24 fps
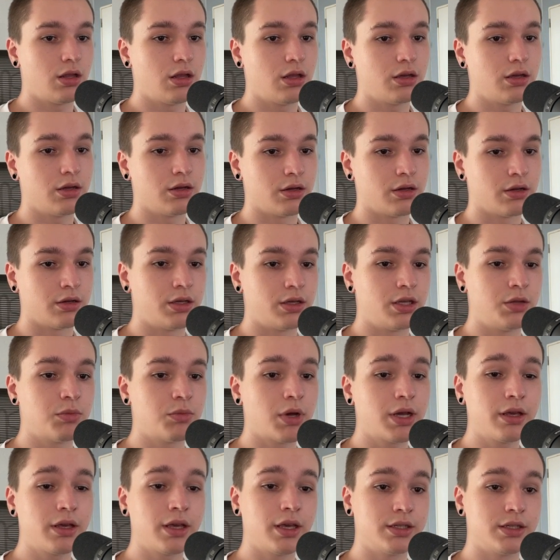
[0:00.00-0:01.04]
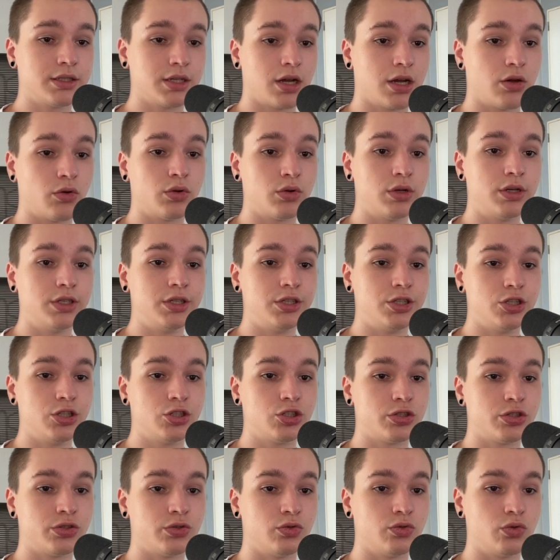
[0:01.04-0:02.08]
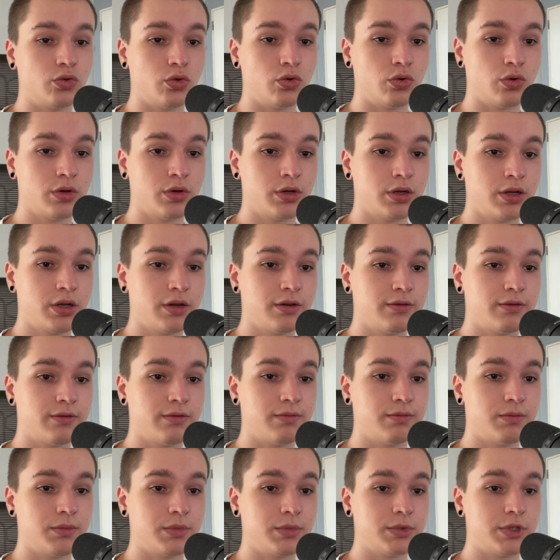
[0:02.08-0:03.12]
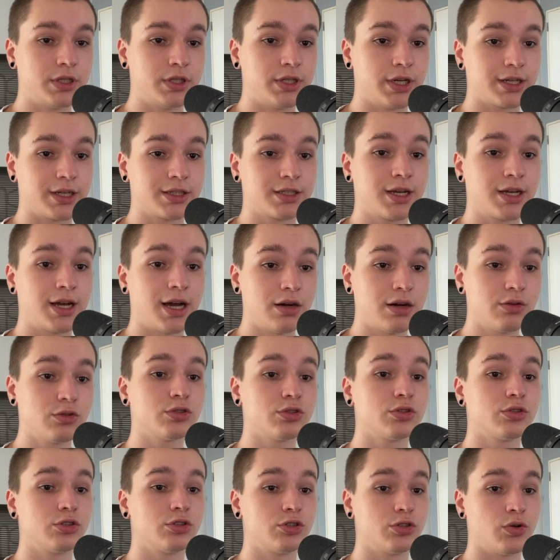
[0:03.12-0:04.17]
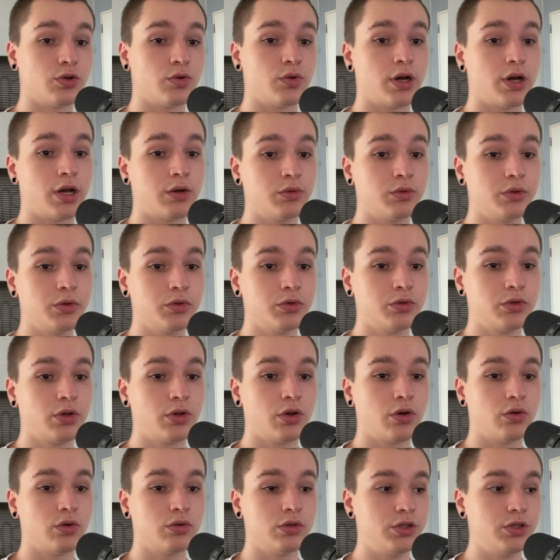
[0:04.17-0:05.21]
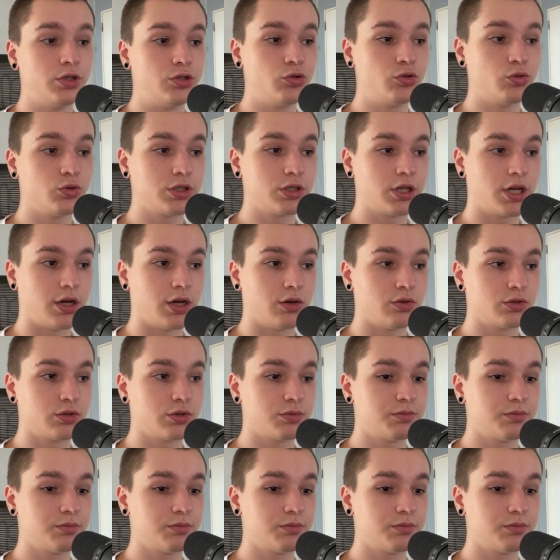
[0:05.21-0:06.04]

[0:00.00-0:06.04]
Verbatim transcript: Uh, in my case, I only need to detect cows, so I will only choose cows.